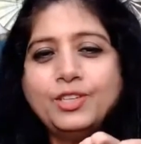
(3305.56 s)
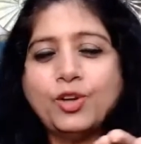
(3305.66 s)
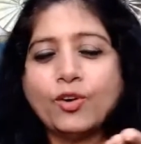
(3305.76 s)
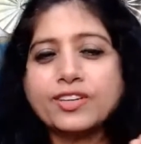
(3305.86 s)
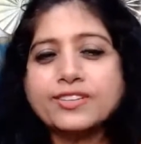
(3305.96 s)

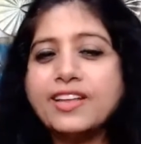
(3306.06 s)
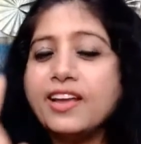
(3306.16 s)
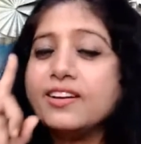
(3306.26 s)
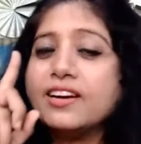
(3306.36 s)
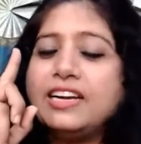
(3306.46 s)
not a
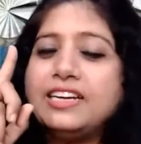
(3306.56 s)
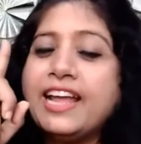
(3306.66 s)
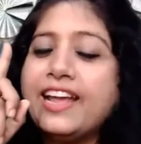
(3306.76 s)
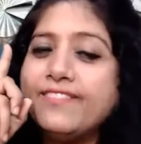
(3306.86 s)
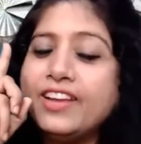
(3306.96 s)
single
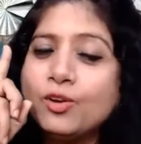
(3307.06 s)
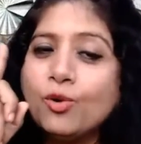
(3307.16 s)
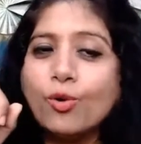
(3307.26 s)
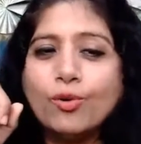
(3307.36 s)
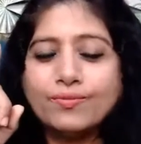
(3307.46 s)
day will
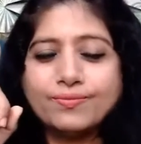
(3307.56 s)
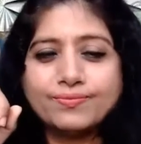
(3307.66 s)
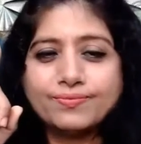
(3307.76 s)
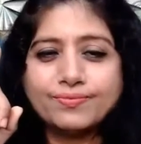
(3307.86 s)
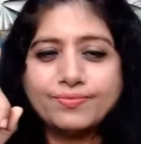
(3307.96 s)
go
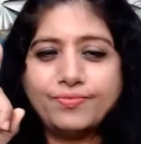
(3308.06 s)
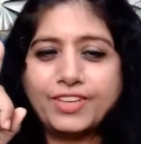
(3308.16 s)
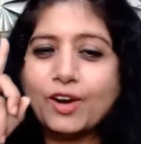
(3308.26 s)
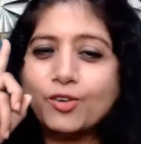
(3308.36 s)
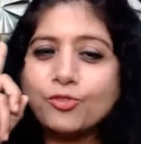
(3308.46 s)

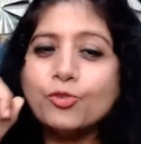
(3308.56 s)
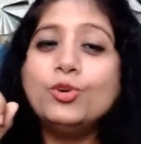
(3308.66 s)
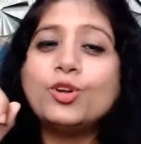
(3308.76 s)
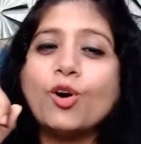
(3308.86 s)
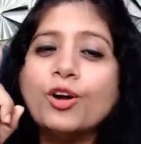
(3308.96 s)
without
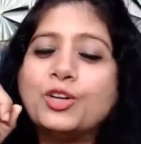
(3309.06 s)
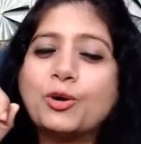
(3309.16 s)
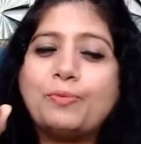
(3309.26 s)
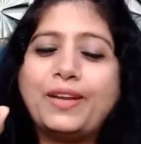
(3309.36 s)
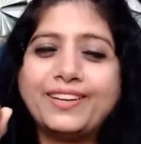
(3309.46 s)
food on
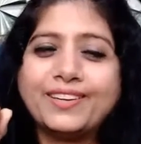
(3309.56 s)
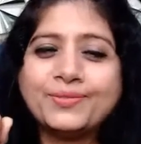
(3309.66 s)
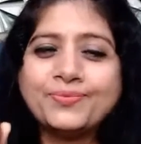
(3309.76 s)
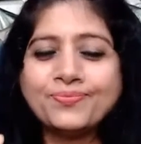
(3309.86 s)
your plate.